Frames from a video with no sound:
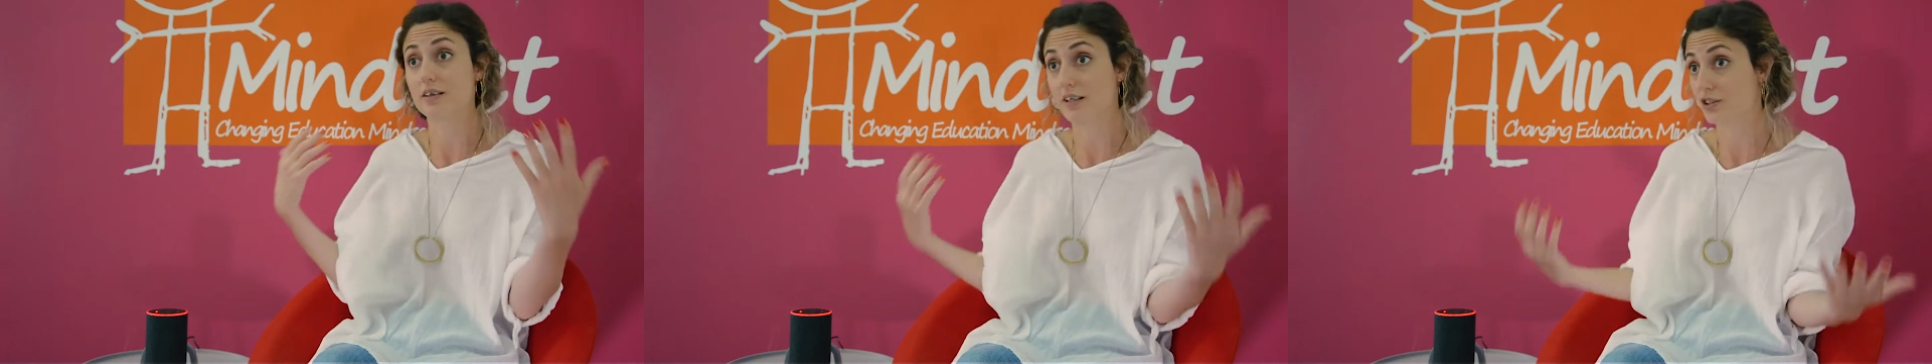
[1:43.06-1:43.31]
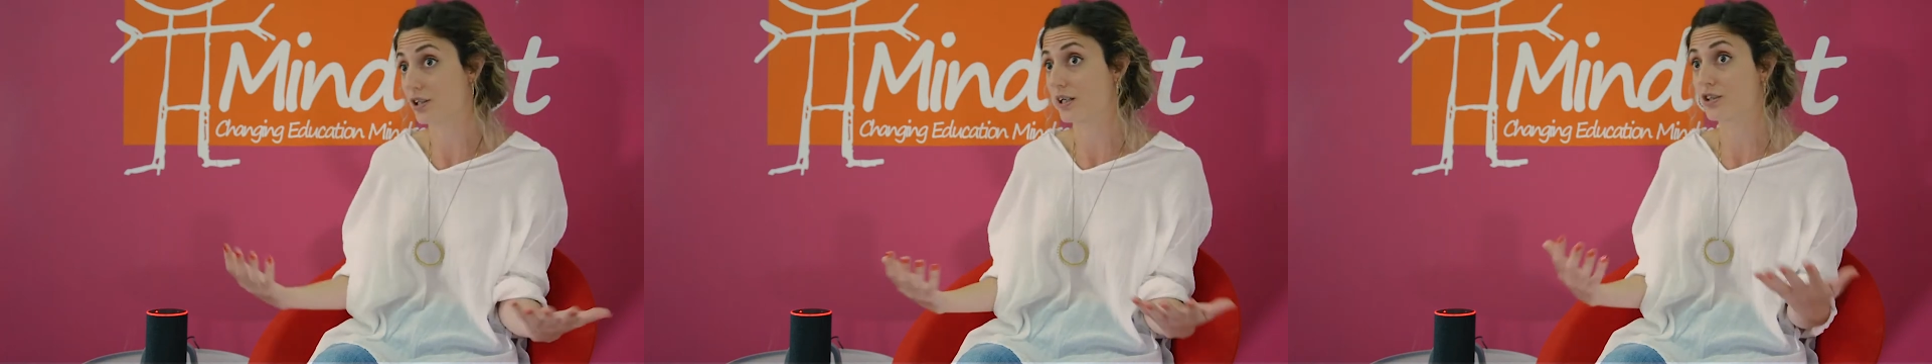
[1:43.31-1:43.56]
the
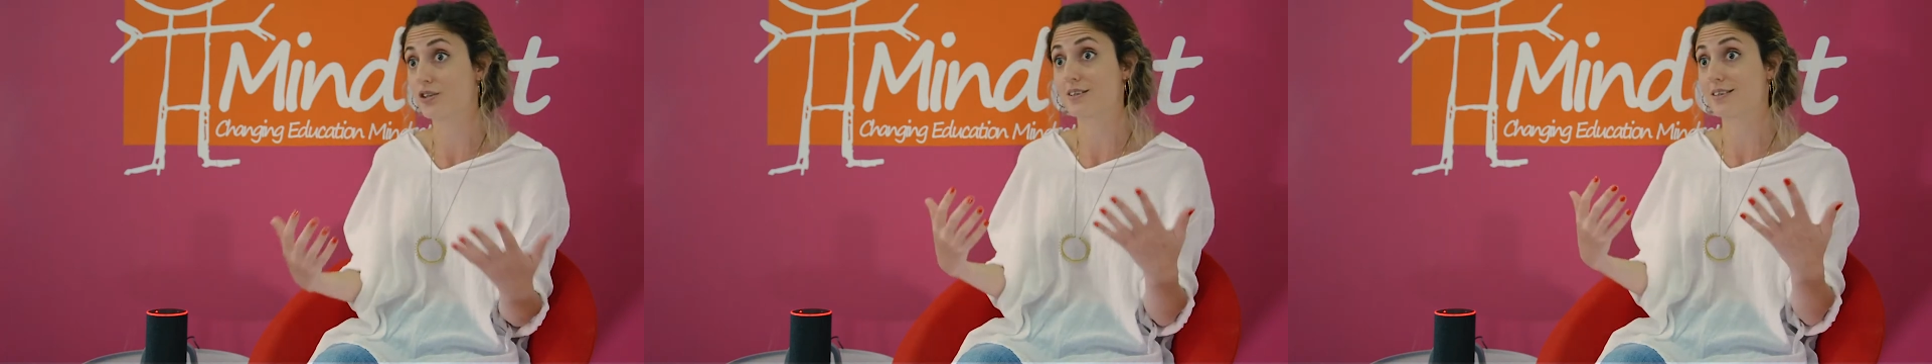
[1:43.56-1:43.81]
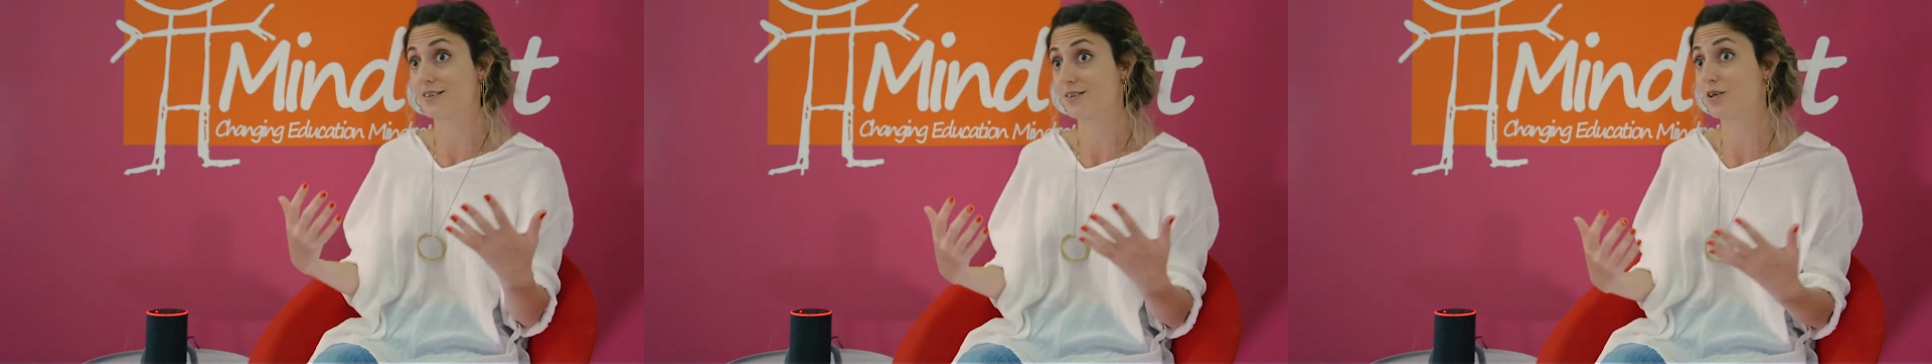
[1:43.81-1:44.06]
education
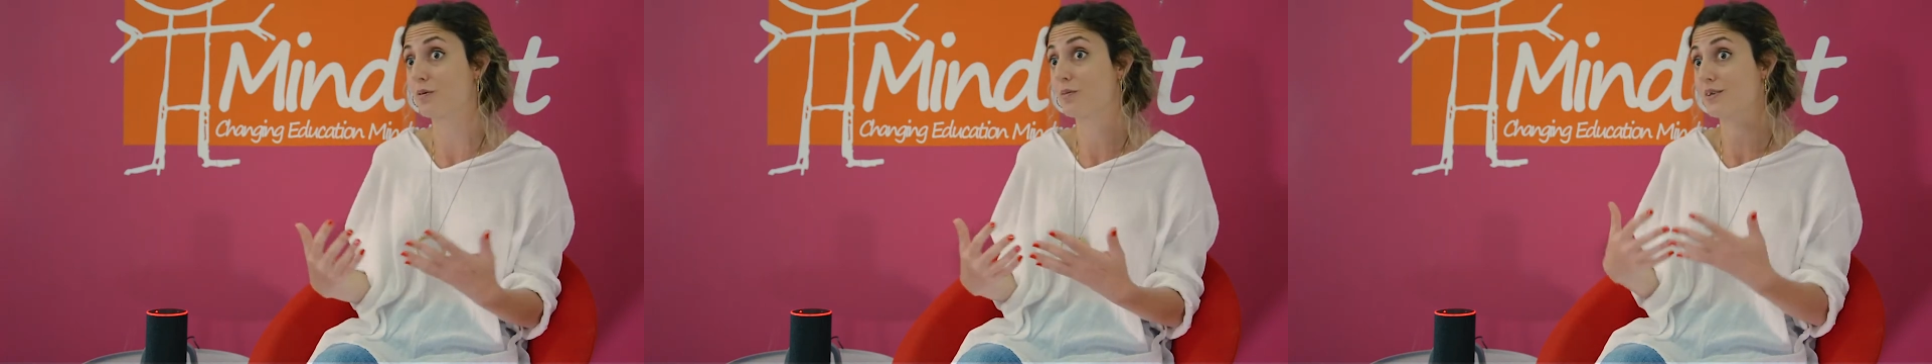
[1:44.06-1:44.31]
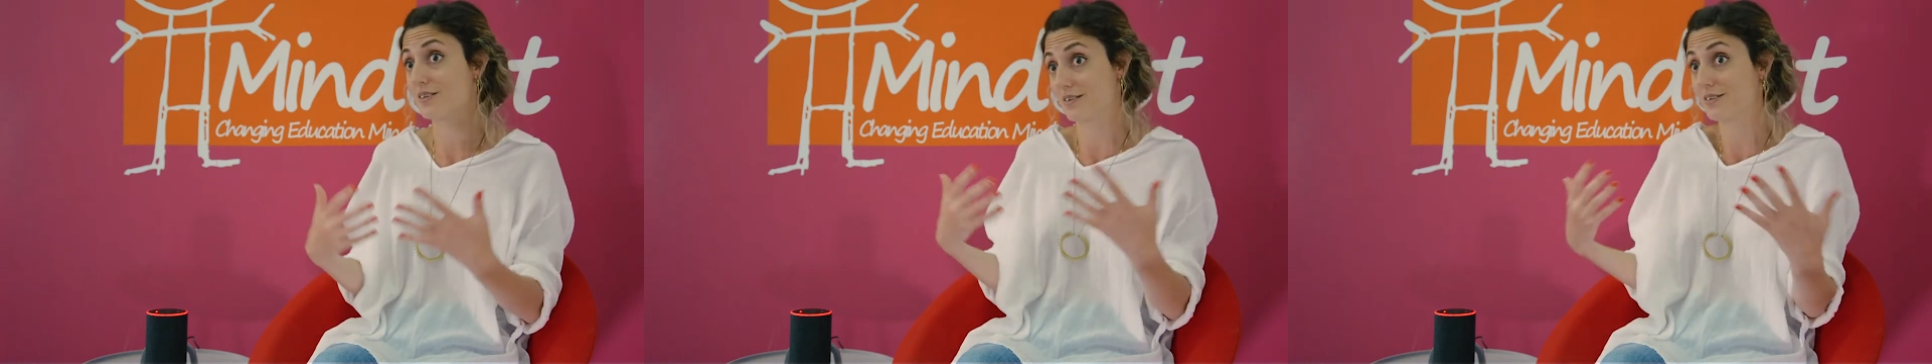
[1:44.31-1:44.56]
system
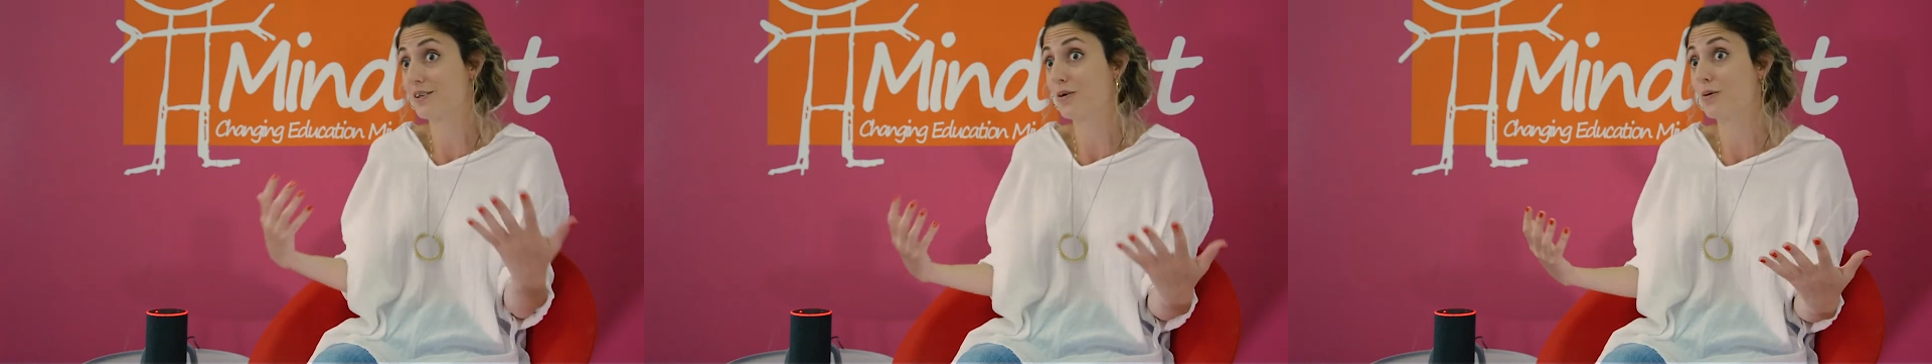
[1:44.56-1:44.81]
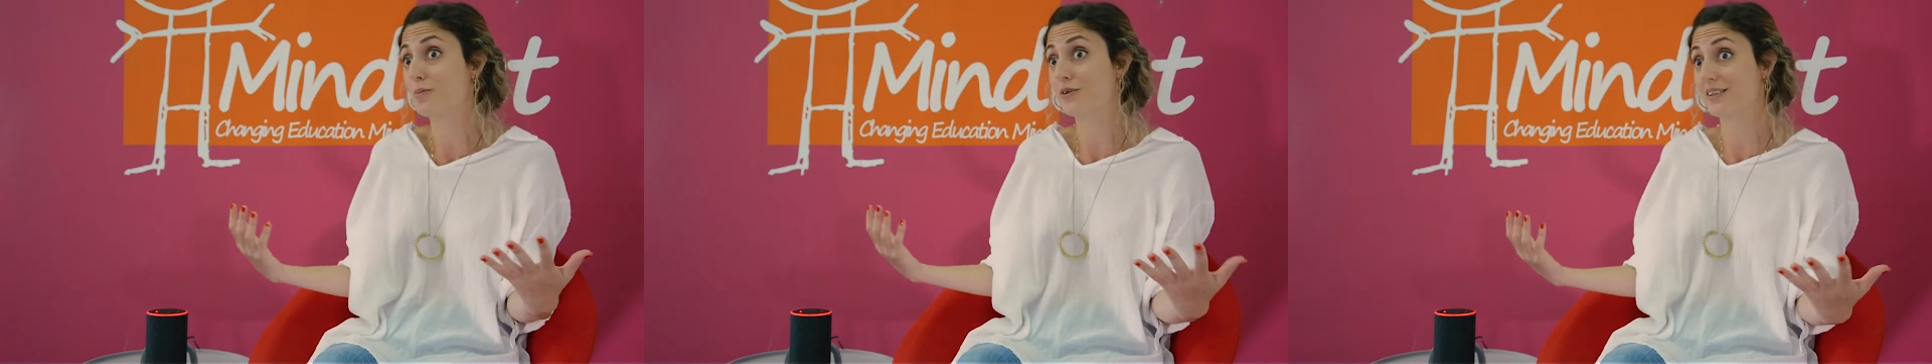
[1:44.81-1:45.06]
is, you
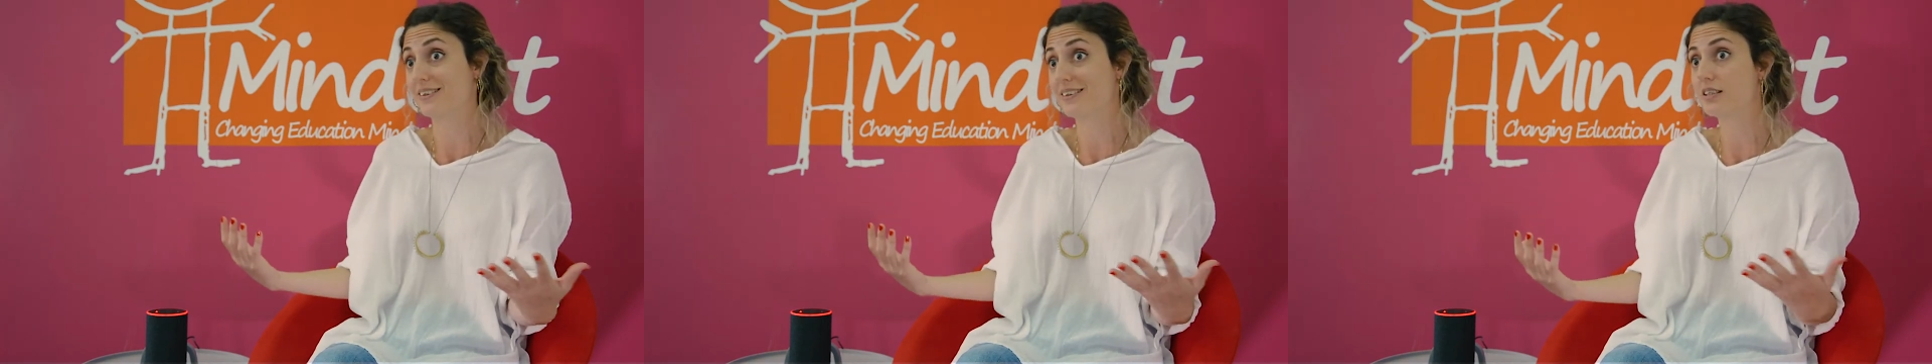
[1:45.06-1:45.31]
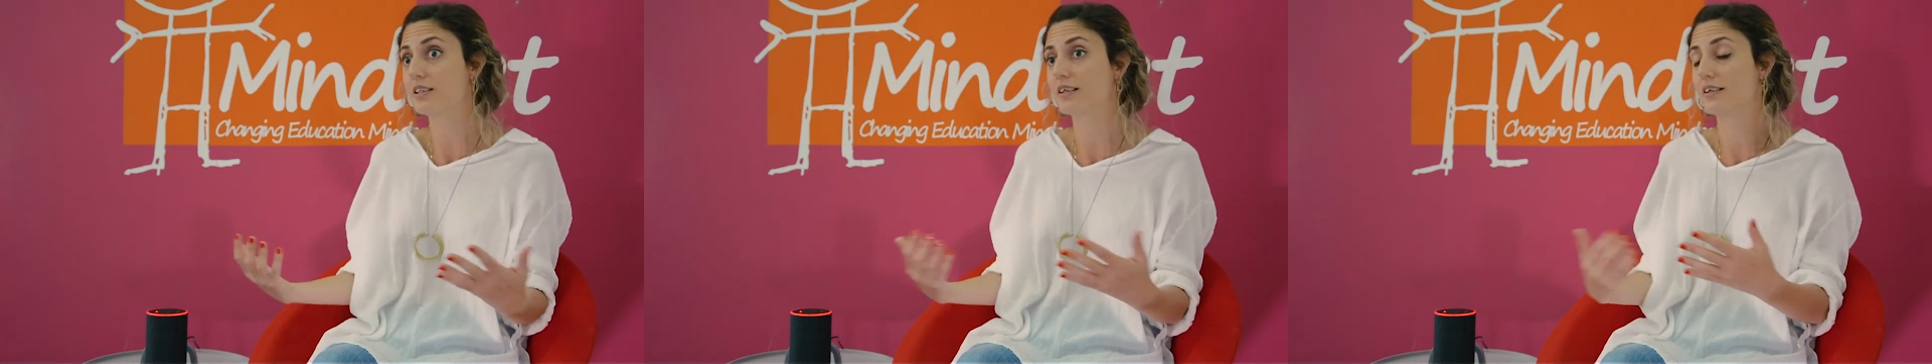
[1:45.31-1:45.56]
know, pretty
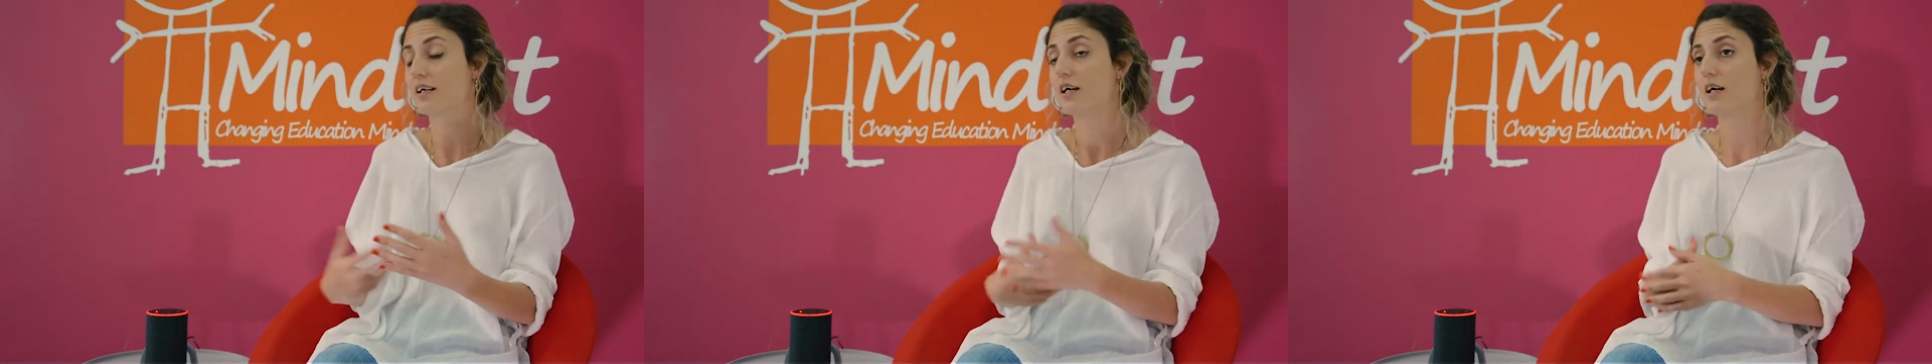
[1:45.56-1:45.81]
decent.